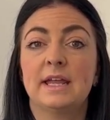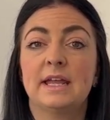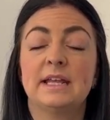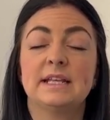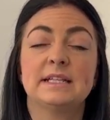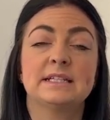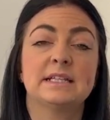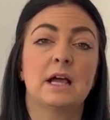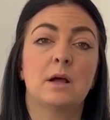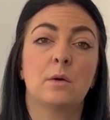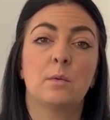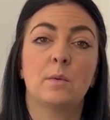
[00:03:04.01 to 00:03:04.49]
is
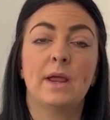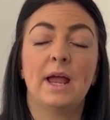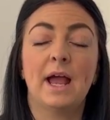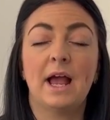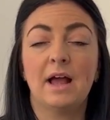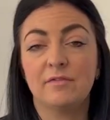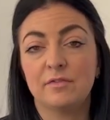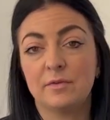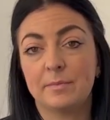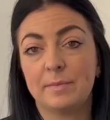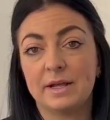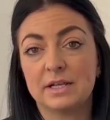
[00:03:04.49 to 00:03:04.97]
that we
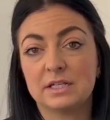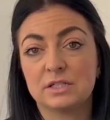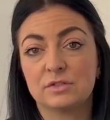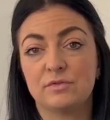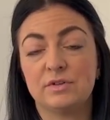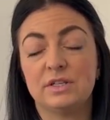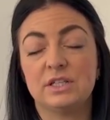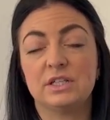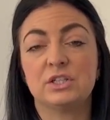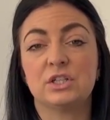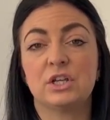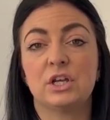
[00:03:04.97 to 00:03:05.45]
have a pessary
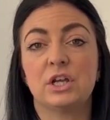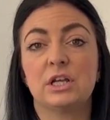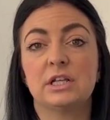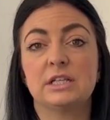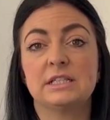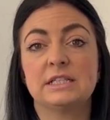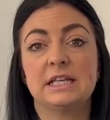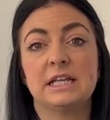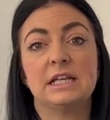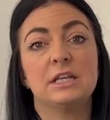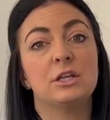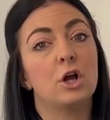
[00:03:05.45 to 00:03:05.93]

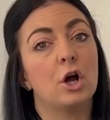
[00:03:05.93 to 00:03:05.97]
inserted,